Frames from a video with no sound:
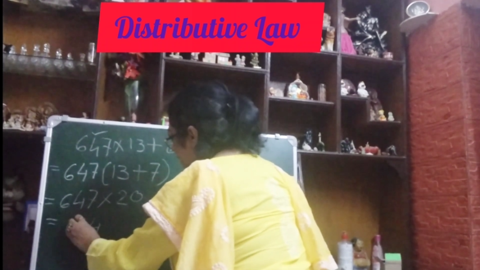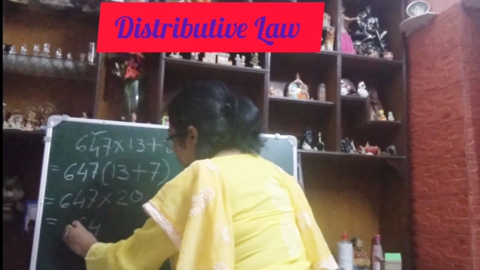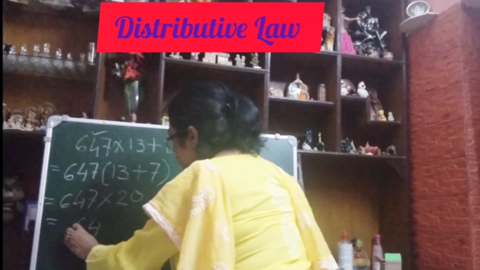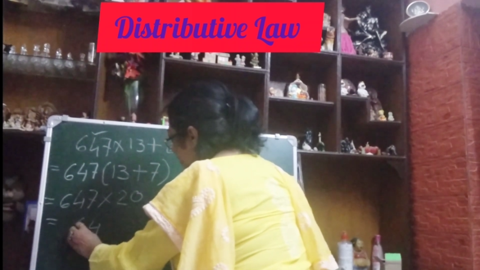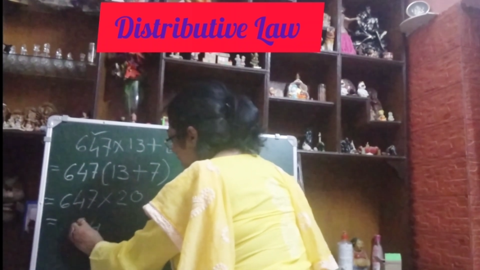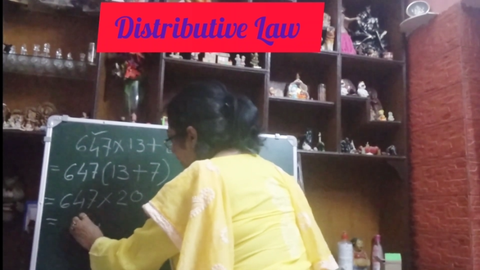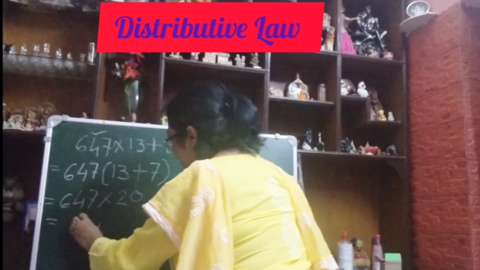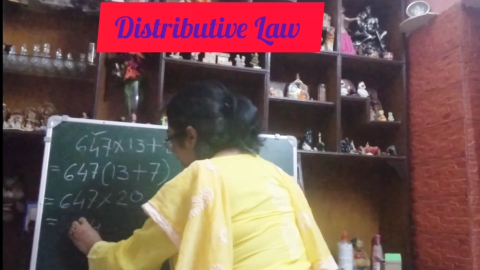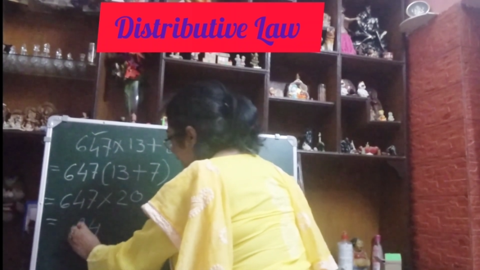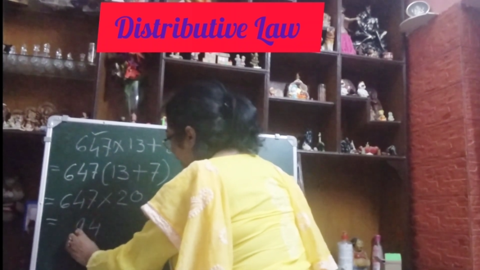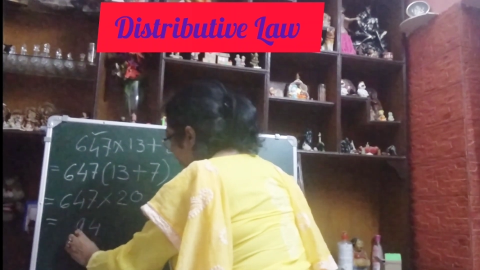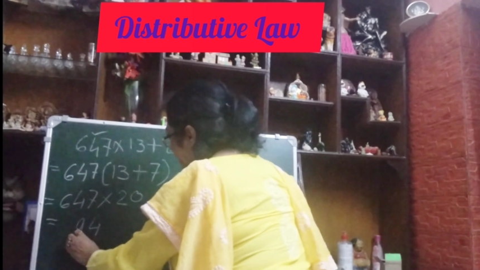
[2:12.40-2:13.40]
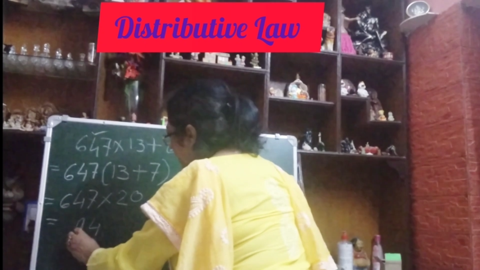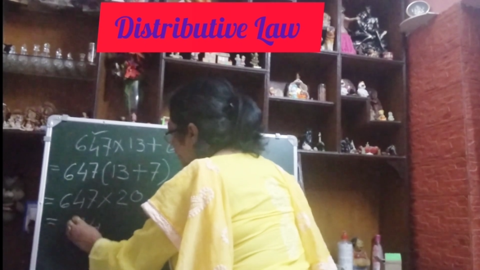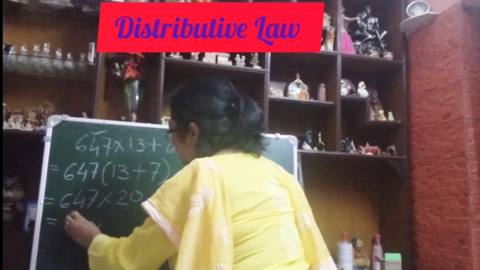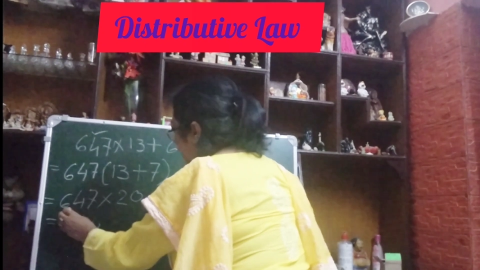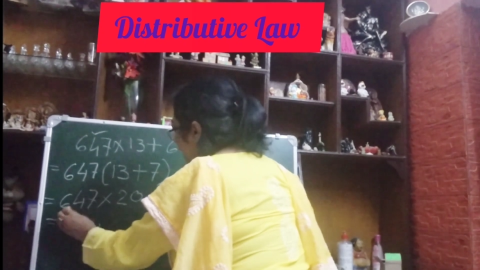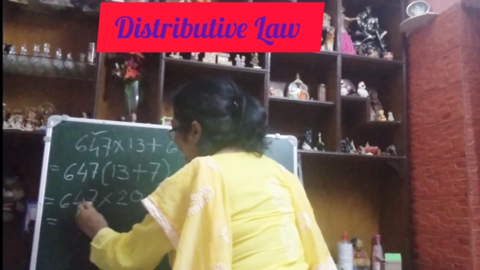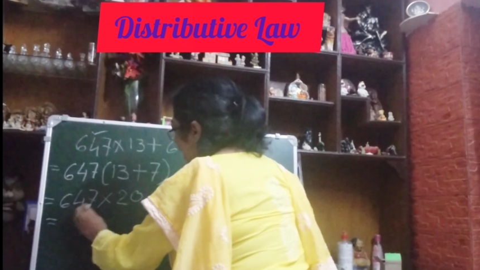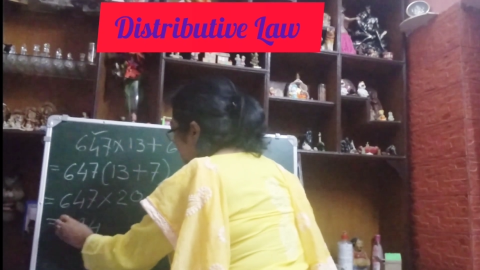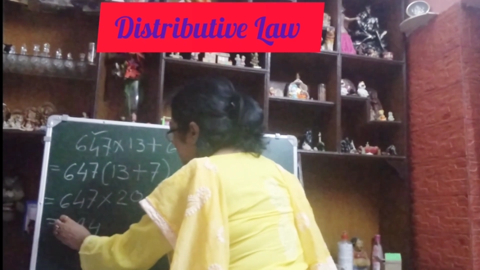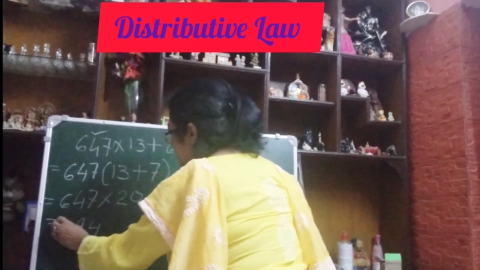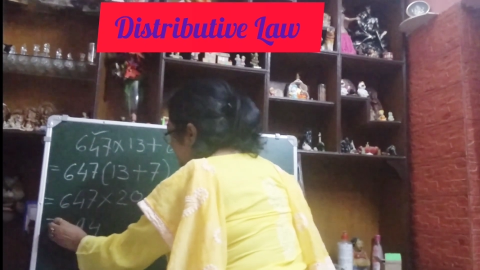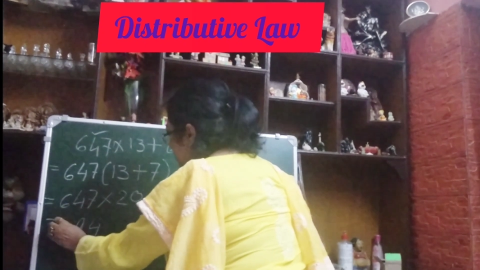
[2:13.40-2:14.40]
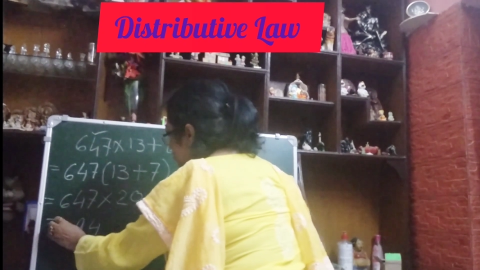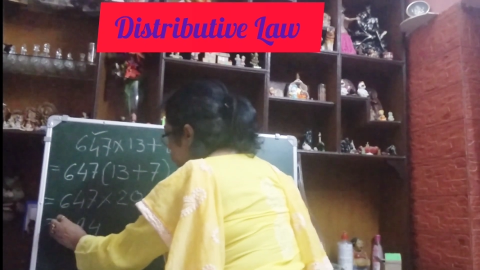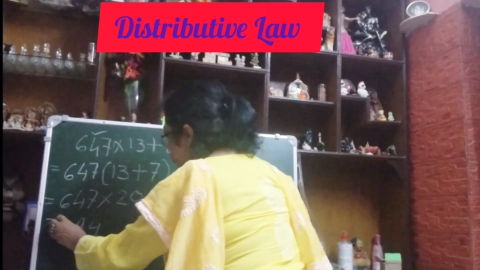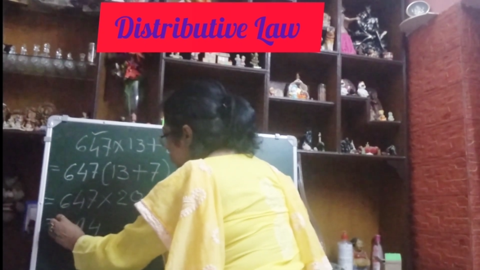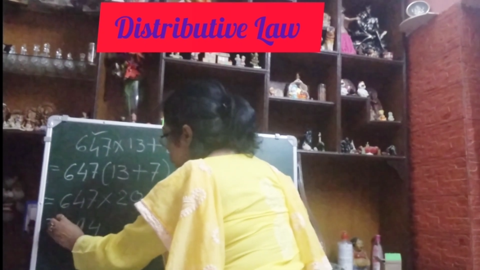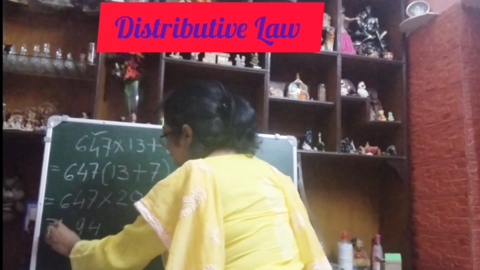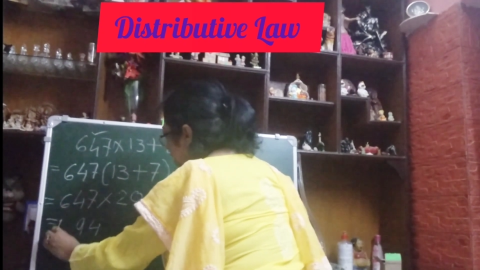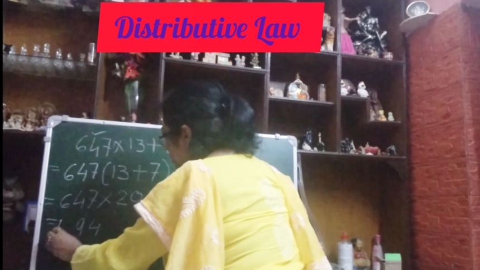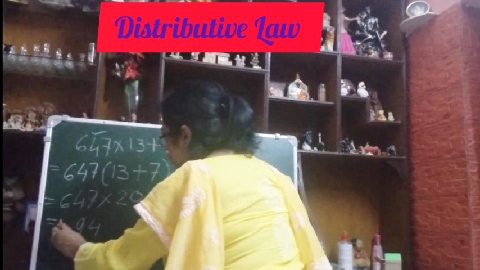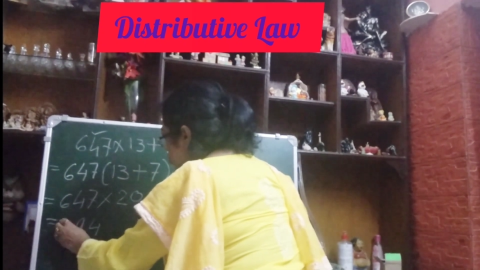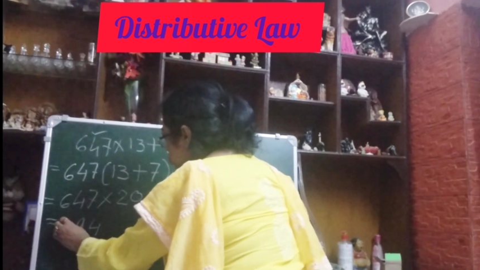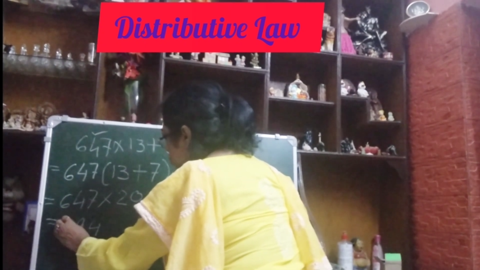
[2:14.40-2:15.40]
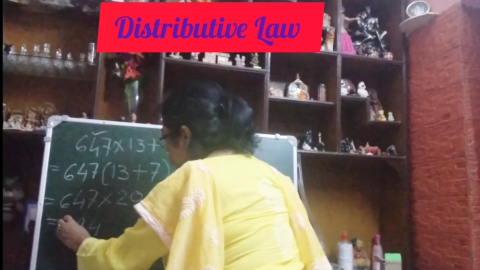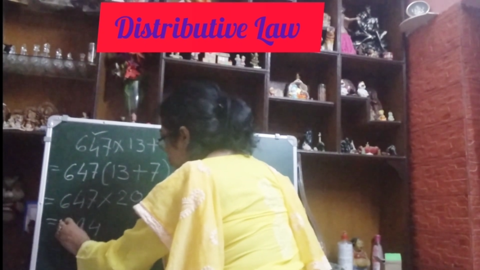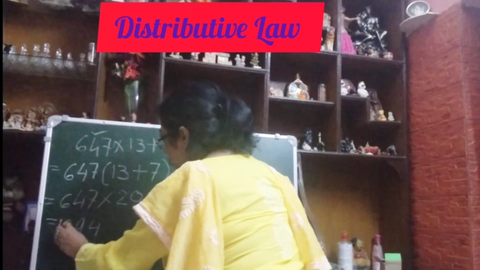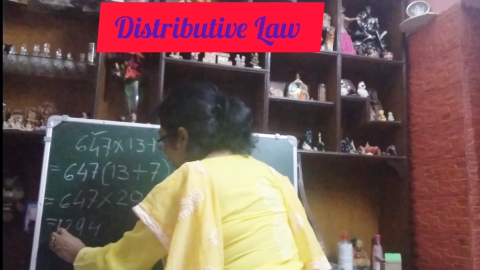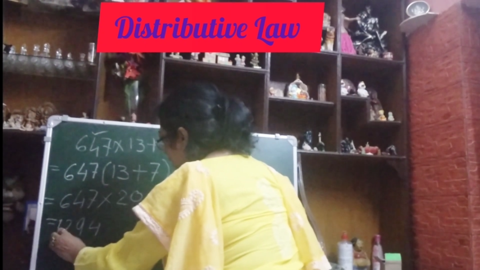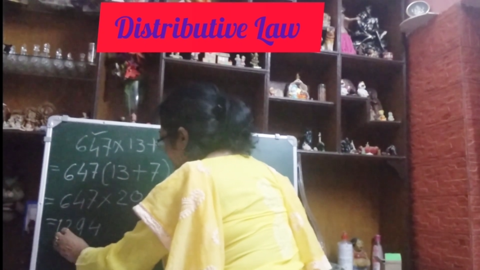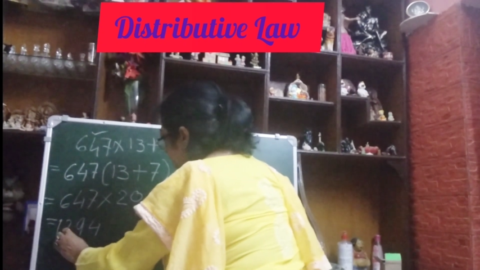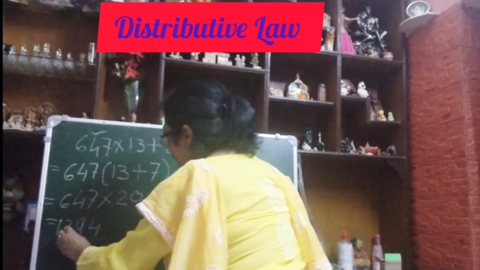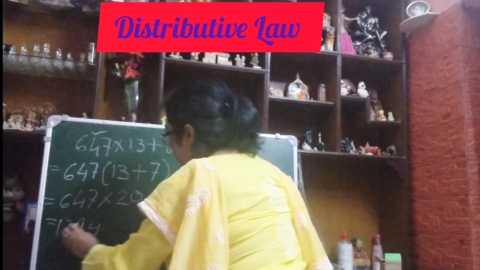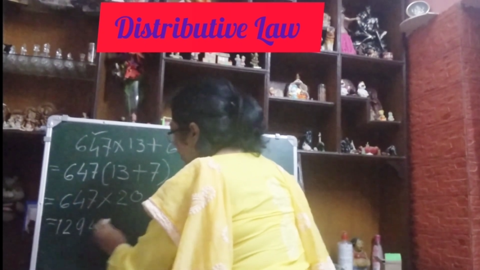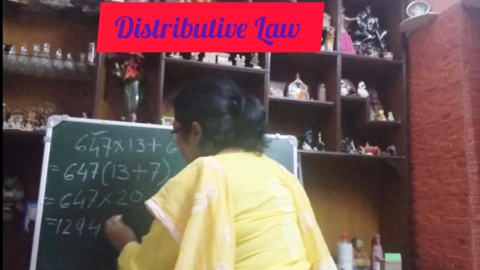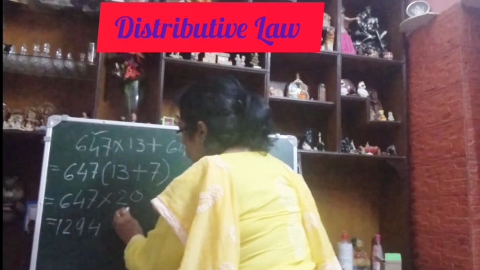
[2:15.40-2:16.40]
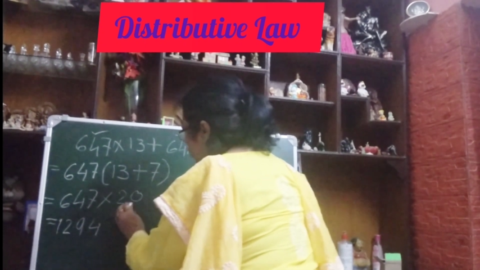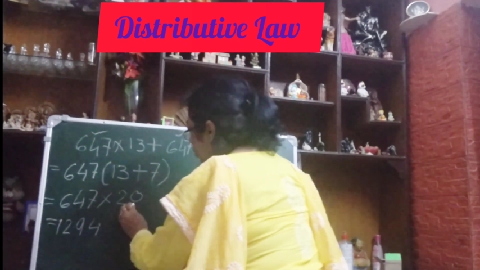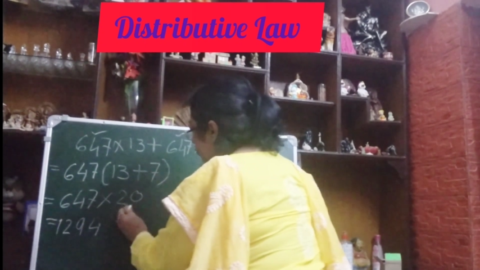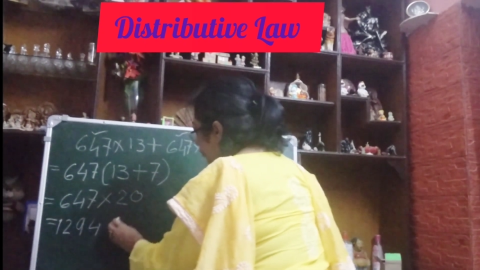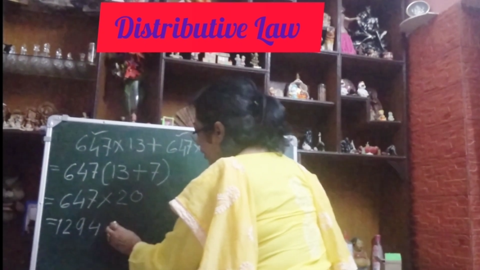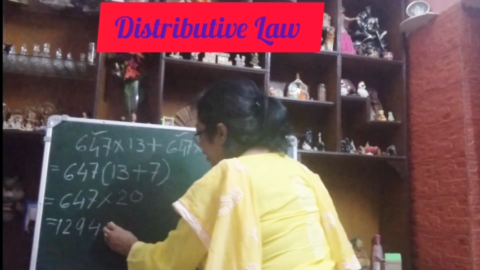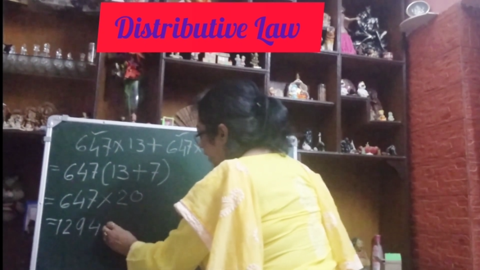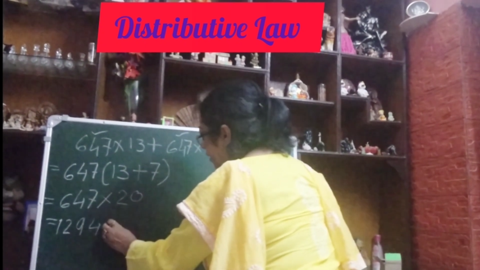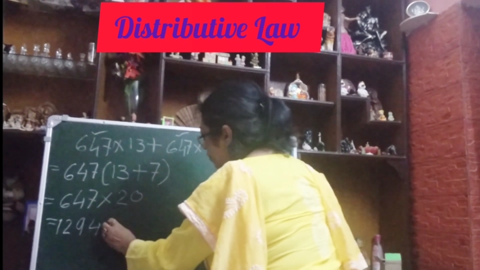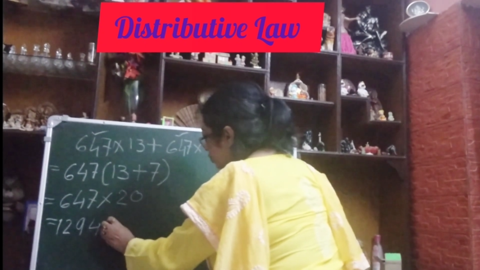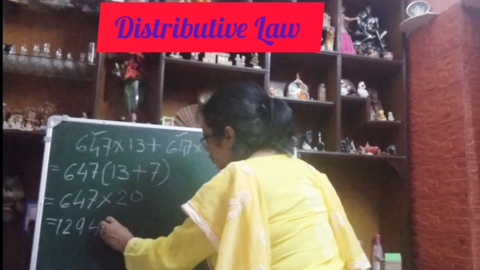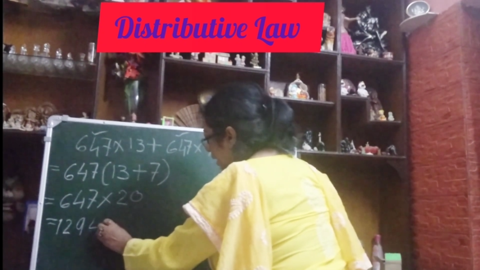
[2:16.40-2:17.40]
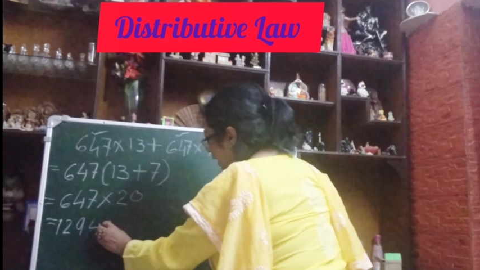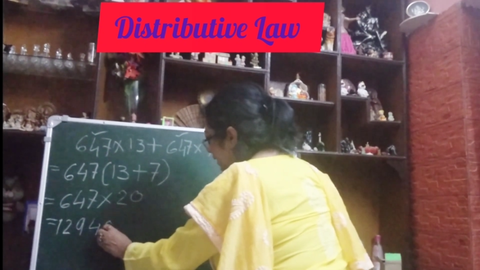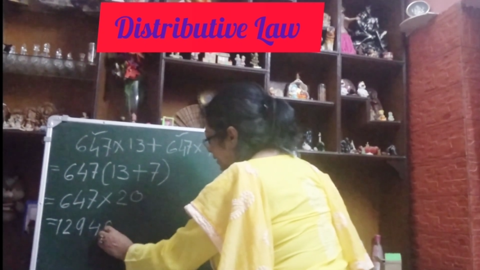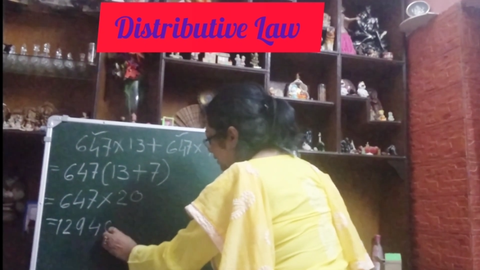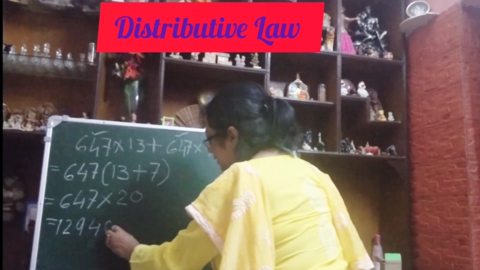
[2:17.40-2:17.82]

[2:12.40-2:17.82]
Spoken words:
No face is visible, so there are no lips to read.